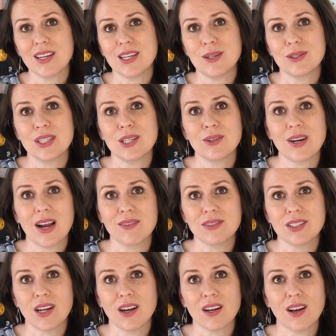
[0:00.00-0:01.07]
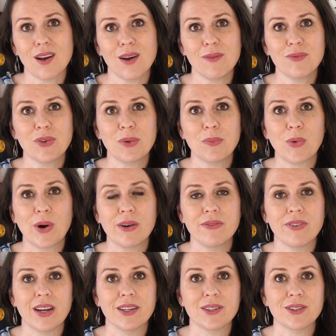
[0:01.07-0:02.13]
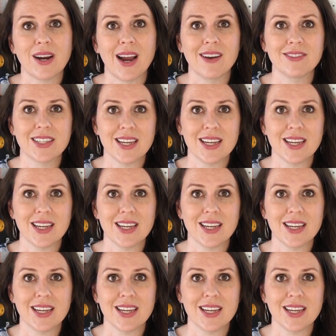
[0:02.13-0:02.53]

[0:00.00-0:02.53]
cutesy crafts.com, for more fun craft